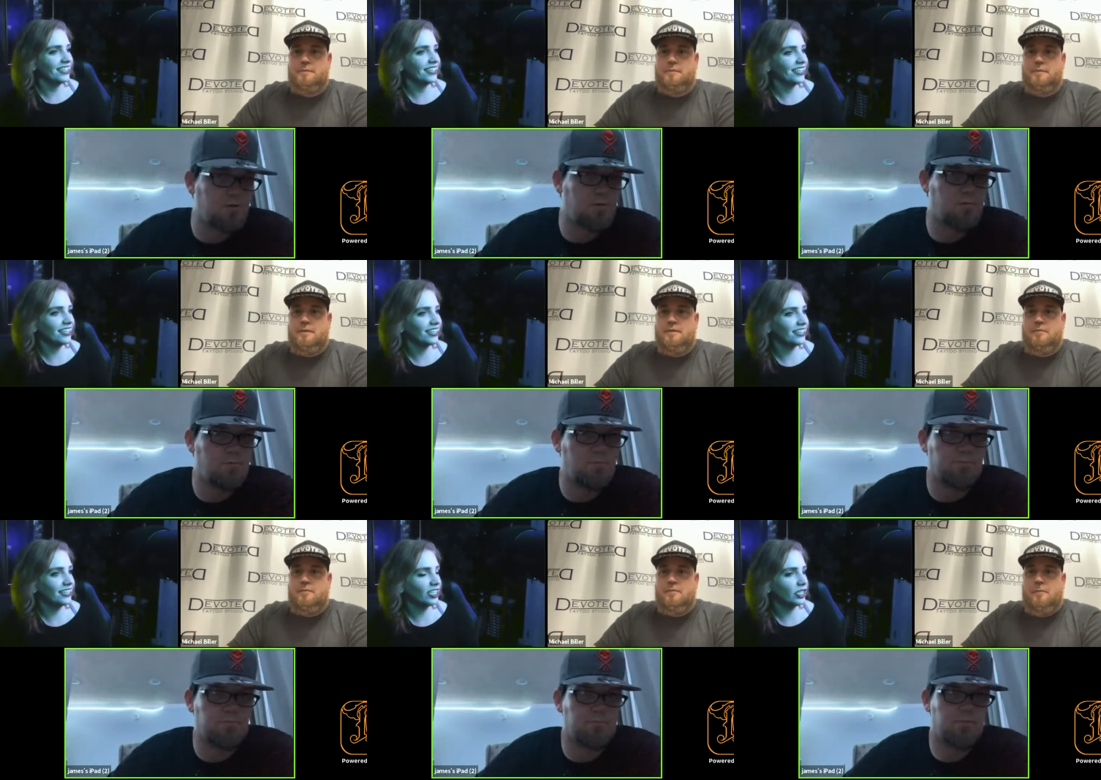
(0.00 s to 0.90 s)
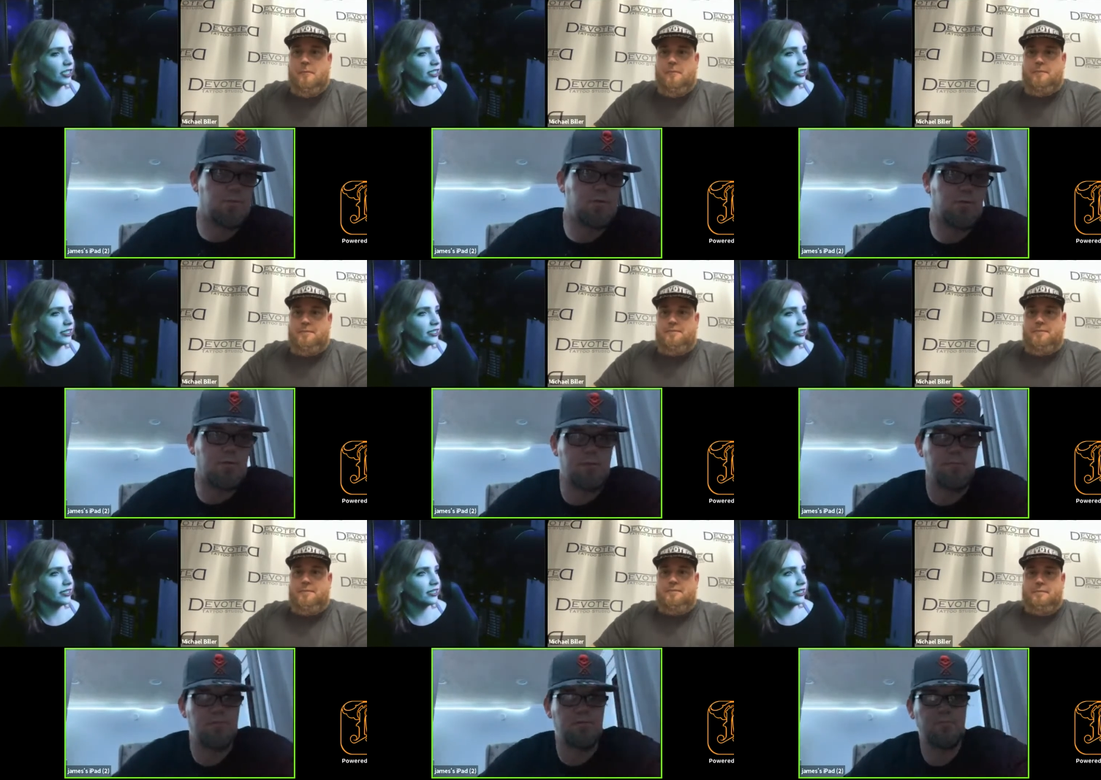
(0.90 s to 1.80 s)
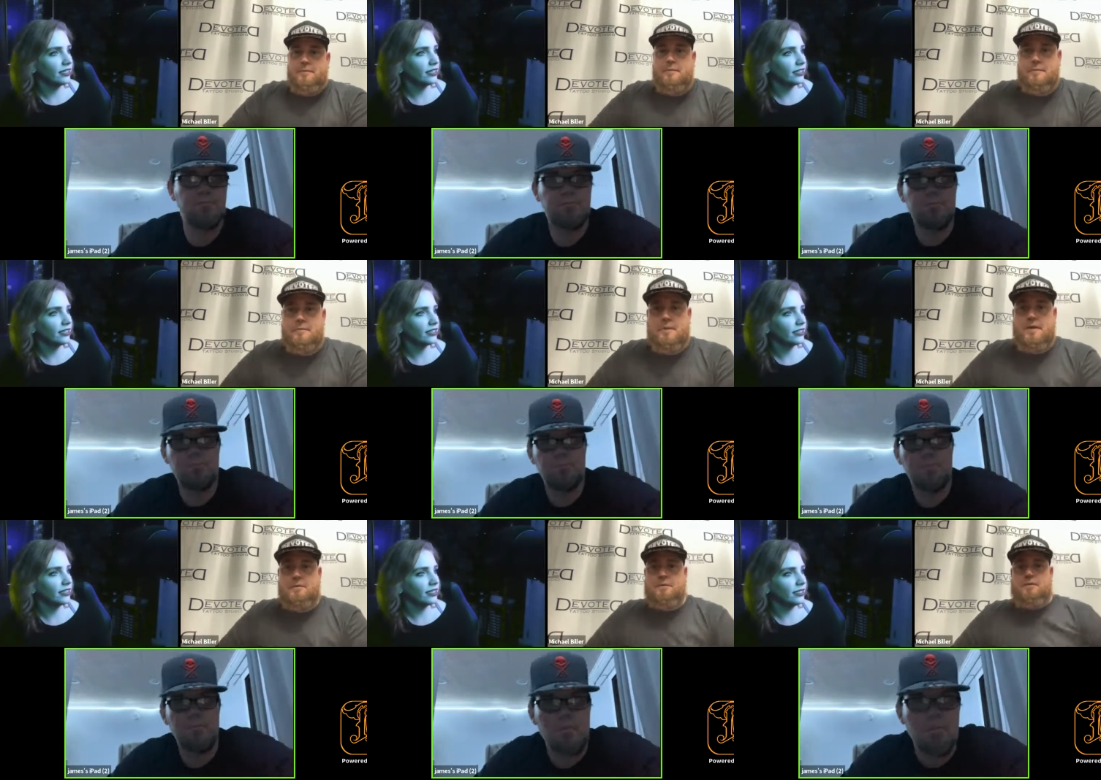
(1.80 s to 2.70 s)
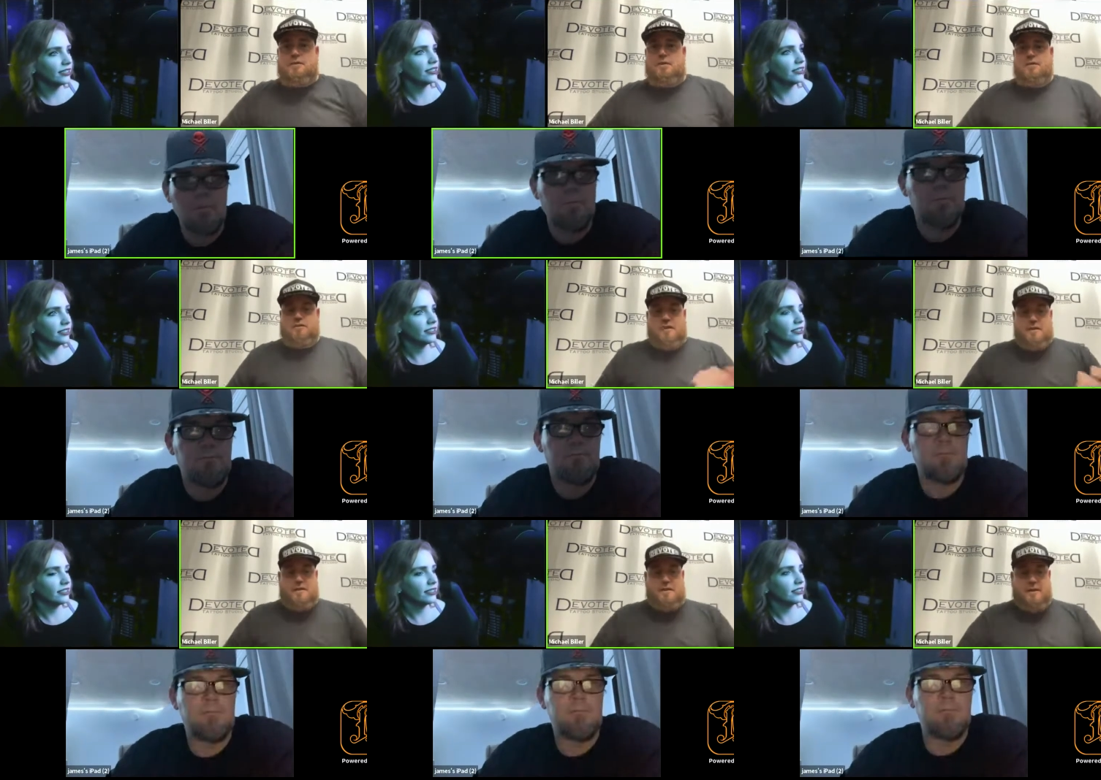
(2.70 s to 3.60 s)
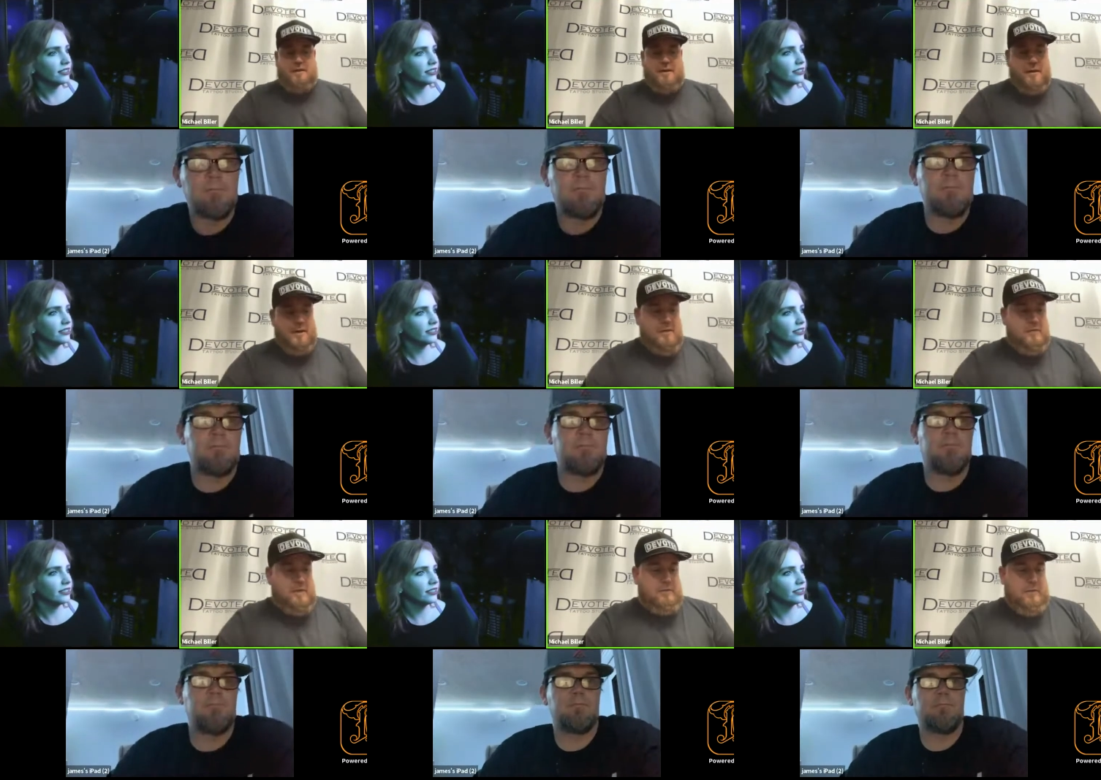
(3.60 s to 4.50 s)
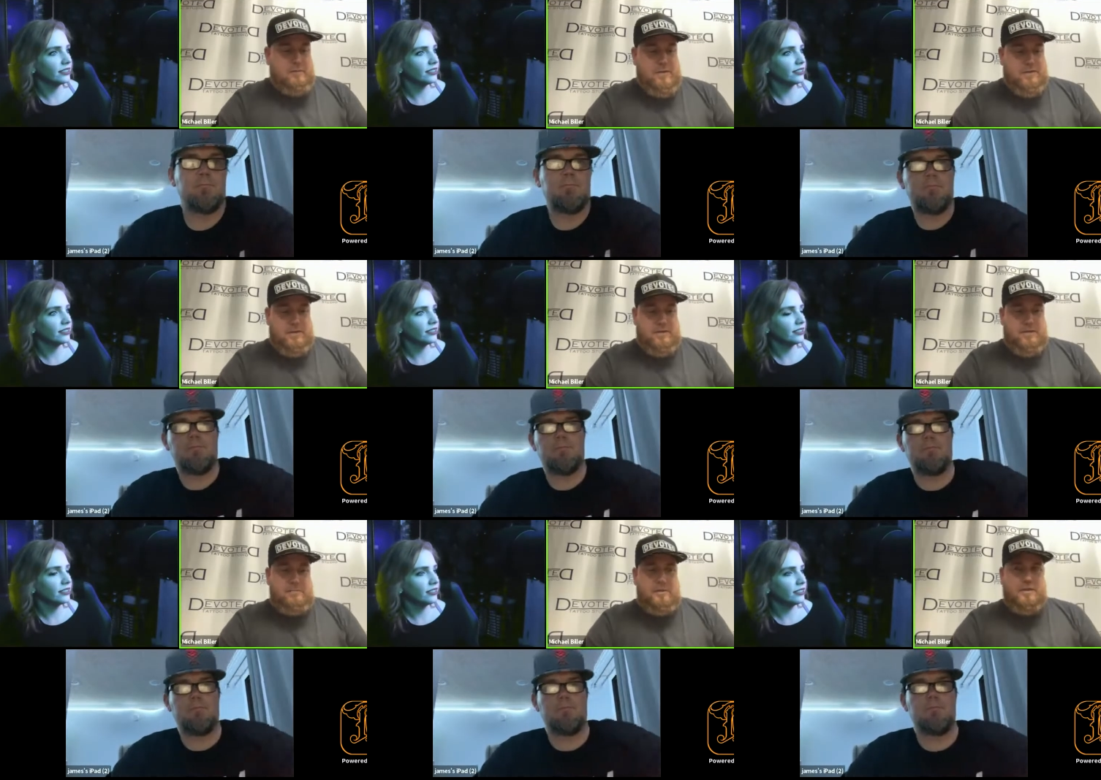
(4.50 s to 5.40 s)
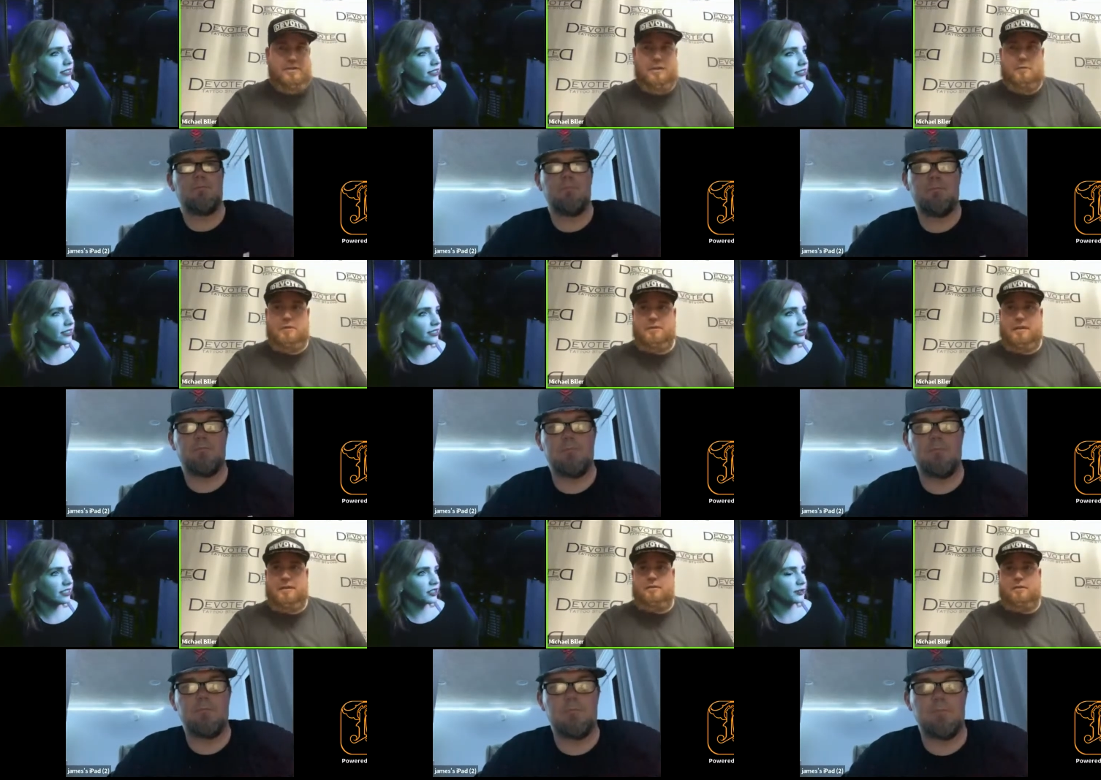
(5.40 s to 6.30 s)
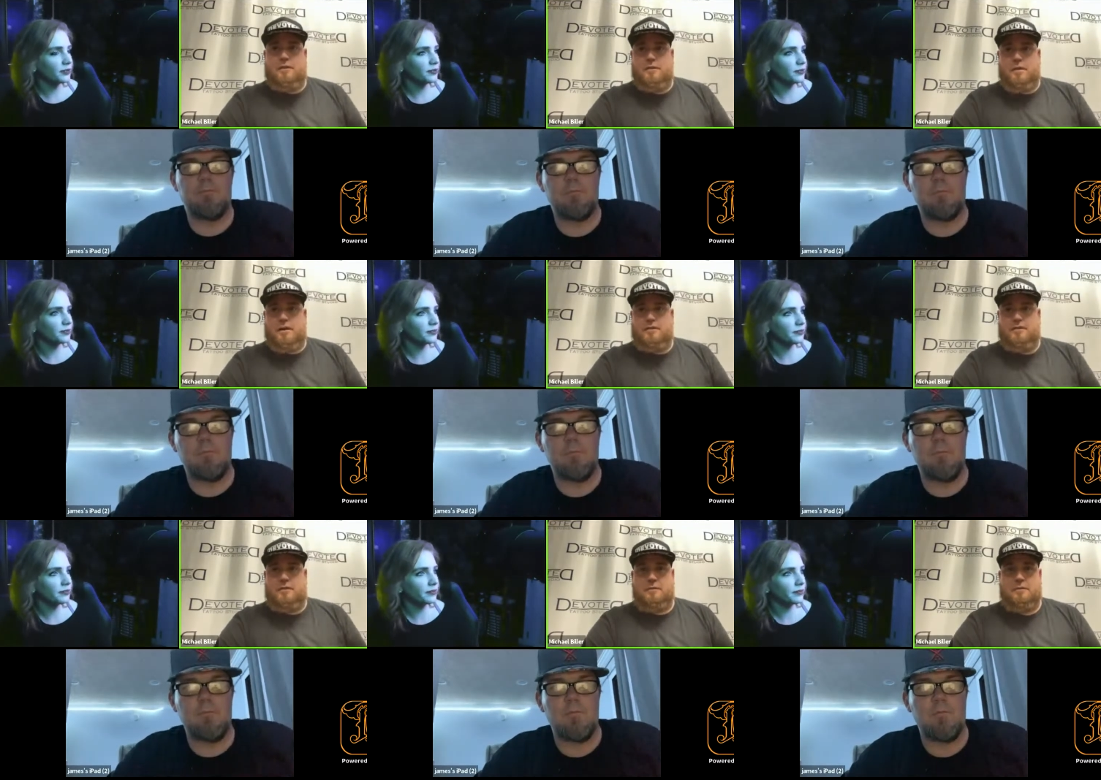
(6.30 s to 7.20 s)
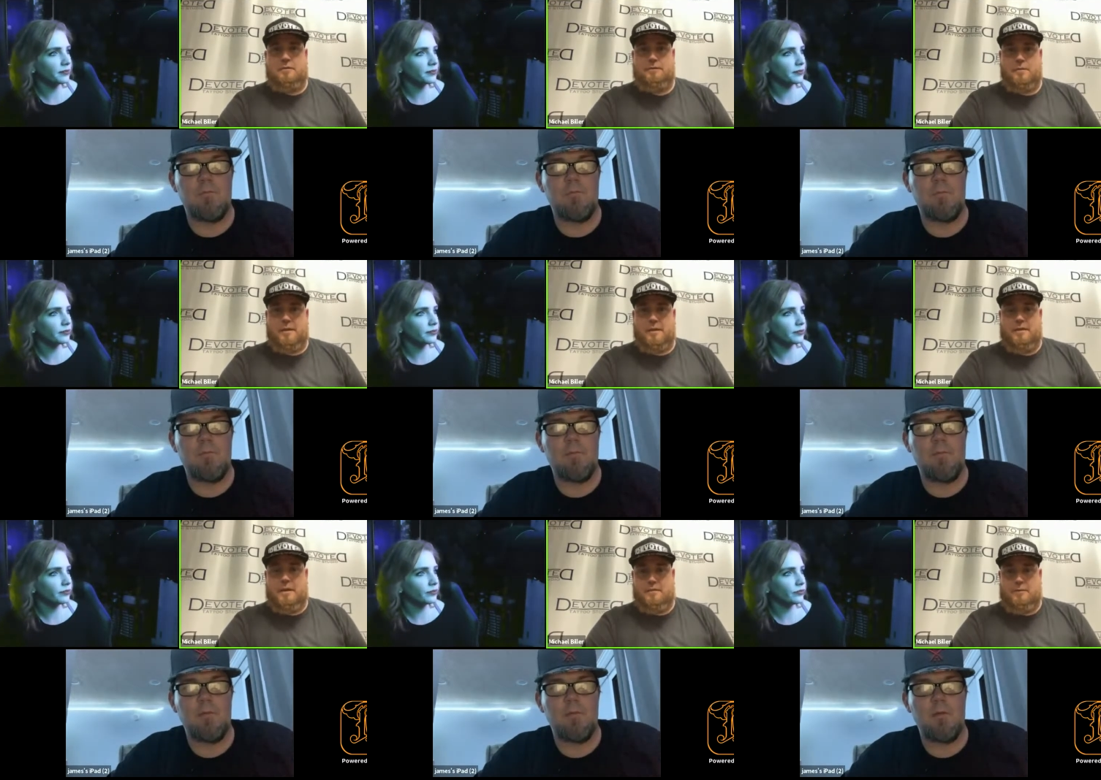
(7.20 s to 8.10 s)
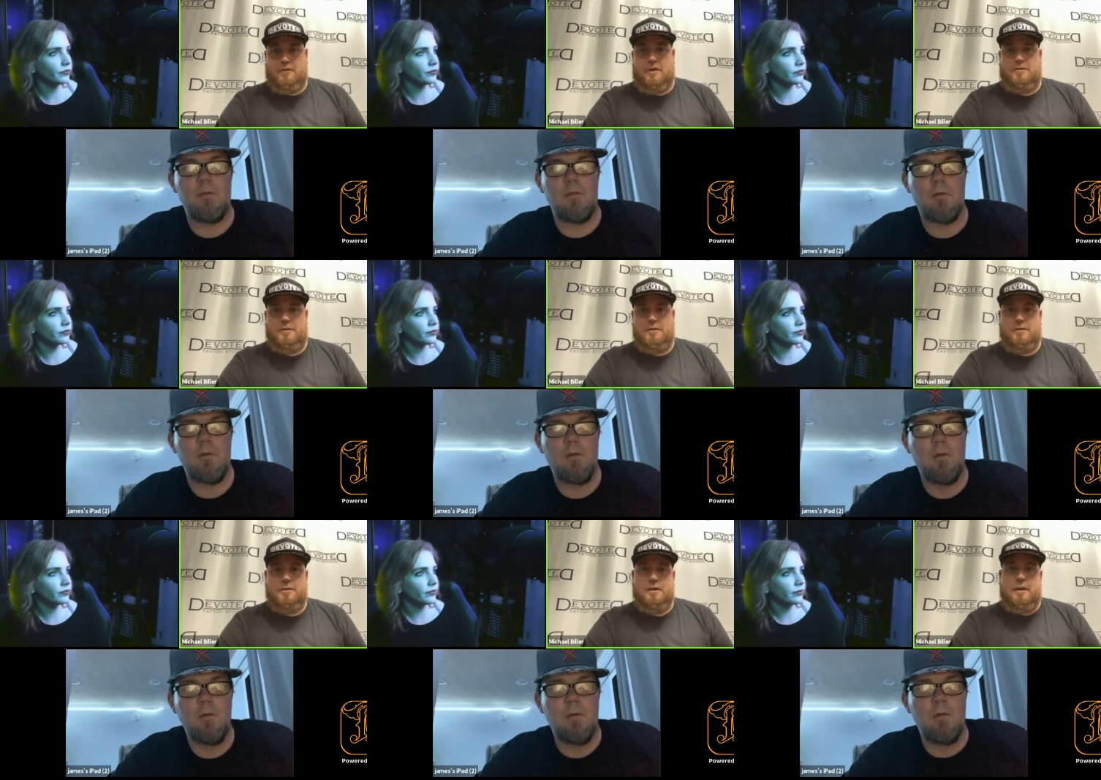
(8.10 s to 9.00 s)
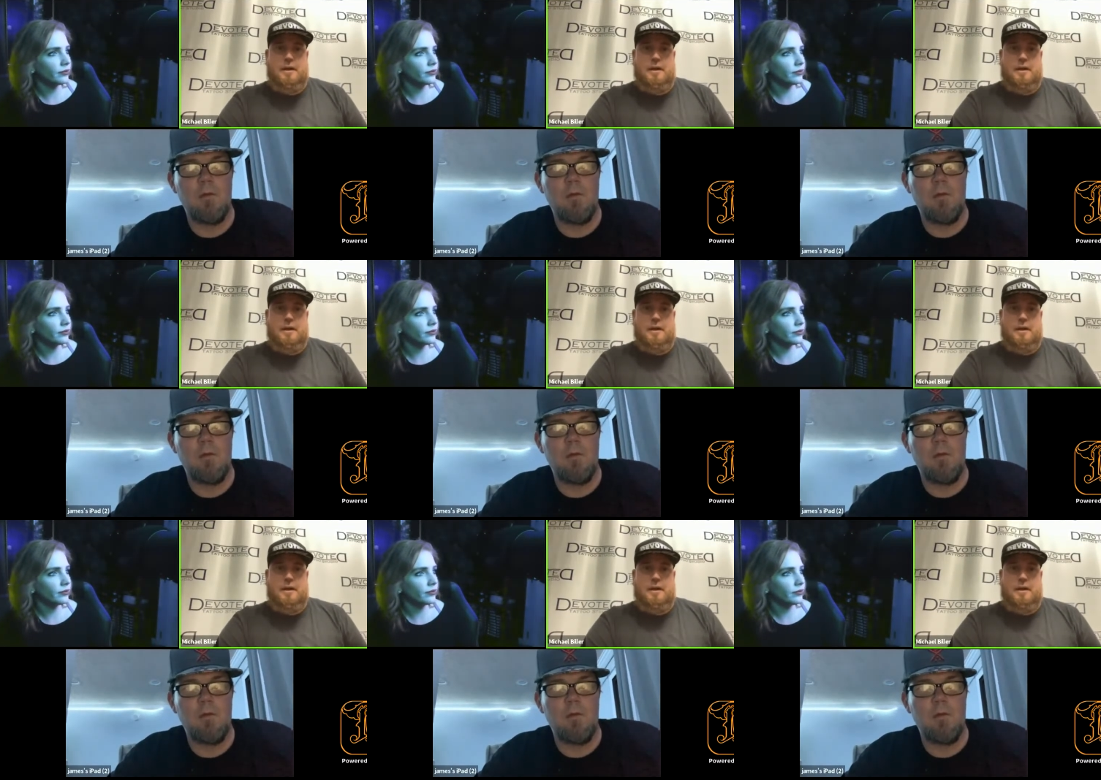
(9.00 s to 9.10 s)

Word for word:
Speaker 1: You know, with the names. Yeah, just try, just try like you know, like, like basically the, the biggest thing was like the new colors that that we're formulating that we're trying to choose.